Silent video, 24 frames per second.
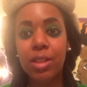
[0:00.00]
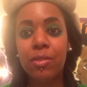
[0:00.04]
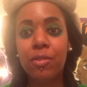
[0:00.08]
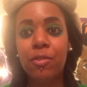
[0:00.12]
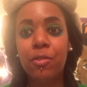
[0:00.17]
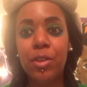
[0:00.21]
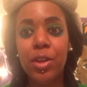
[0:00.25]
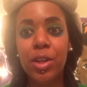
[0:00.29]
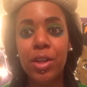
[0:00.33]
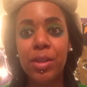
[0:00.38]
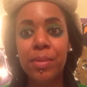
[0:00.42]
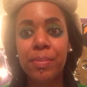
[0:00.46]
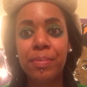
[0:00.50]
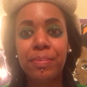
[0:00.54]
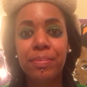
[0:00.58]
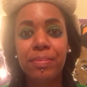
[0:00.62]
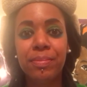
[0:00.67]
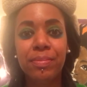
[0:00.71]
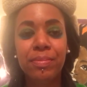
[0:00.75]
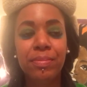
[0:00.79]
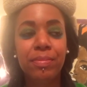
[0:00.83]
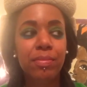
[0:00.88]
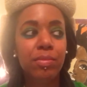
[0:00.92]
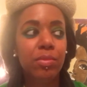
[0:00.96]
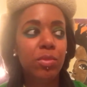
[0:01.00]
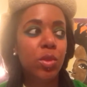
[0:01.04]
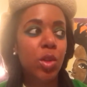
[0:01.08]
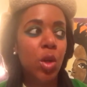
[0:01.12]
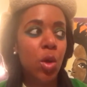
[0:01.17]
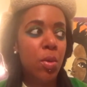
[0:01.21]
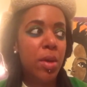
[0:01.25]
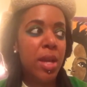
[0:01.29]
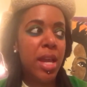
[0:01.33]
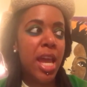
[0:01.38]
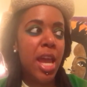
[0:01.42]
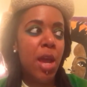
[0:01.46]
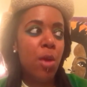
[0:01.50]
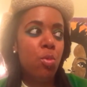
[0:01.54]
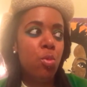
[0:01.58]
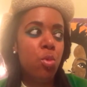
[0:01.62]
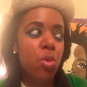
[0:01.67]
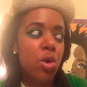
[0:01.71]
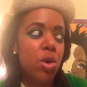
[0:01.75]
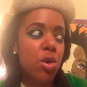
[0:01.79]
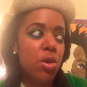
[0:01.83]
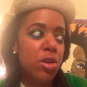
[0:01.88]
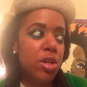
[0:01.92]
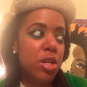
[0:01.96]
Fear. Okay,
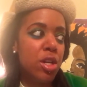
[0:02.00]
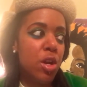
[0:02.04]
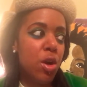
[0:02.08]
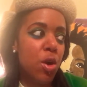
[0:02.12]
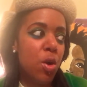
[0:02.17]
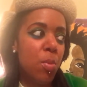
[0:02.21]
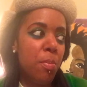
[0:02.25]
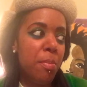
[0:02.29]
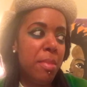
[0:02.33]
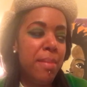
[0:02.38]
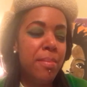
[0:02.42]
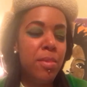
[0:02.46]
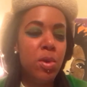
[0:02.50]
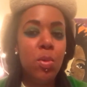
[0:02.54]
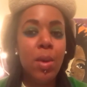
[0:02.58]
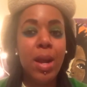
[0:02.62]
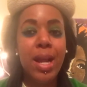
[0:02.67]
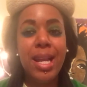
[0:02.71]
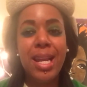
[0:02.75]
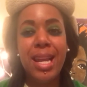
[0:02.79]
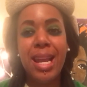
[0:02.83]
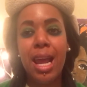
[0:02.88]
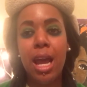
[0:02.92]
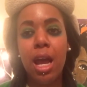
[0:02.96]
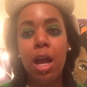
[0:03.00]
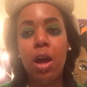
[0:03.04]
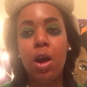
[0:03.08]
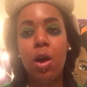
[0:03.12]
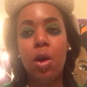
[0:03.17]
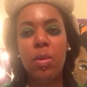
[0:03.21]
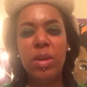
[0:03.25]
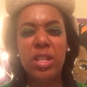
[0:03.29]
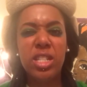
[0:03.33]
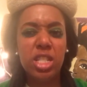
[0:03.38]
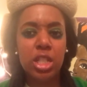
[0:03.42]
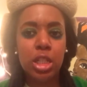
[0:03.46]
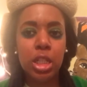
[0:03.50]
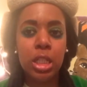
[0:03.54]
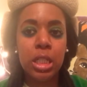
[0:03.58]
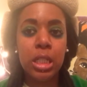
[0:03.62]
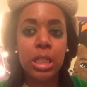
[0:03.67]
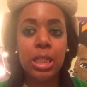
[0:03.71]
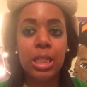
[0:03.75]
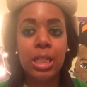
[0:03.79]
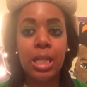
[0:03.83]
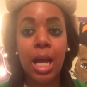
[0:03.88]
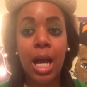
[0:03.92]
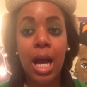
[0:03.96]
well, maybe right now isn't a
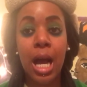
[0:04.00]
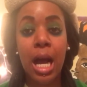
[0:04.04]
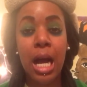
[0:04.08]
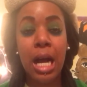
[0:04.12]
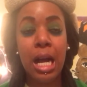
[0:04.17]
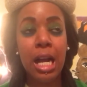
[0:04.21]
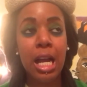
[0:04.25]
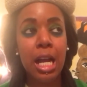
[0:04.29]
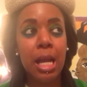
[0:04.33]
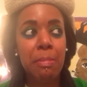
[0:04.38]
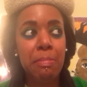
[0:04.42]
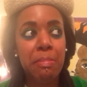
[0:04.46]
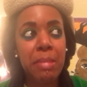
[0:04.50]
good time.